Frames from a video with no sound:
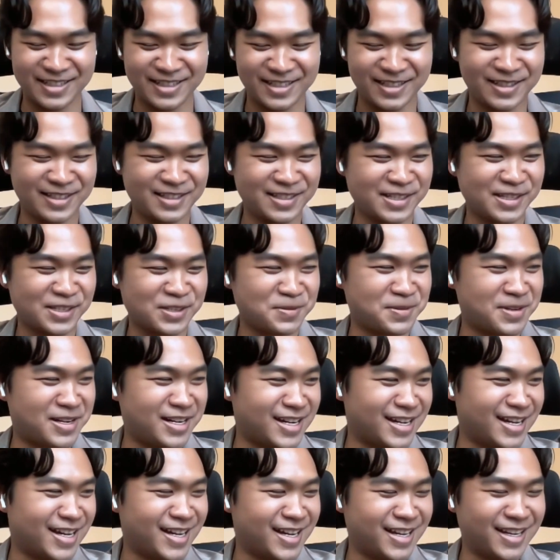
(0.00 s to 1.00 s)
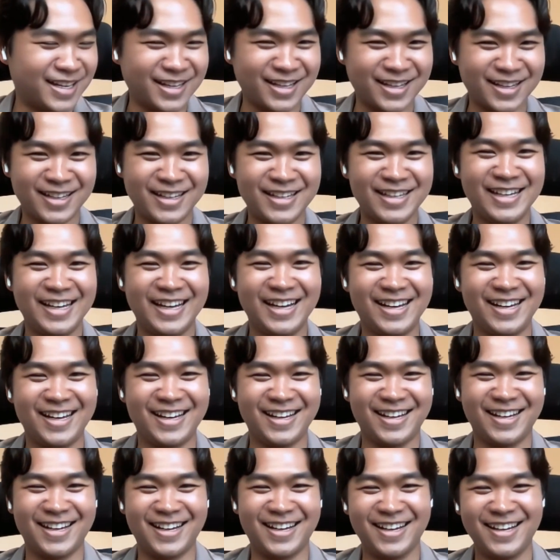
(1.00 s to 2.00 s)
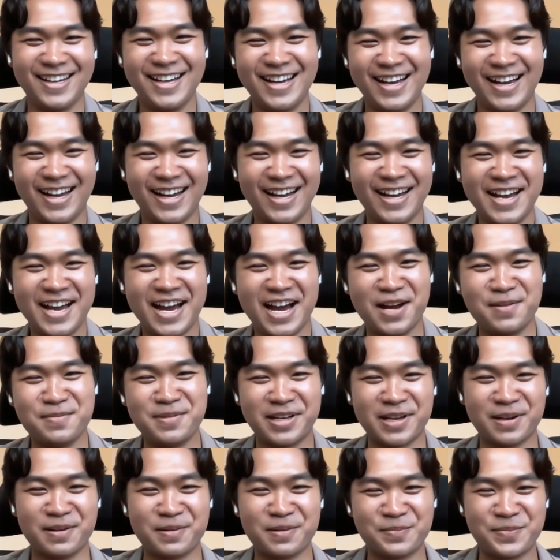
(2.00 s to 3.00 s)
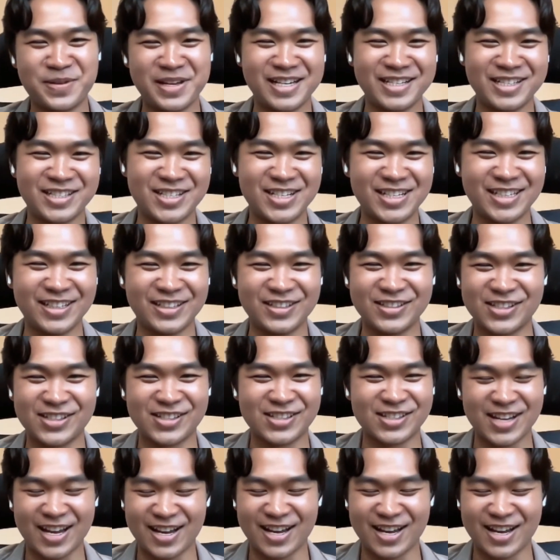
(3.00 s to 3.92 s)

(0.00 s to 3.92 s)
this is why I became a PhD.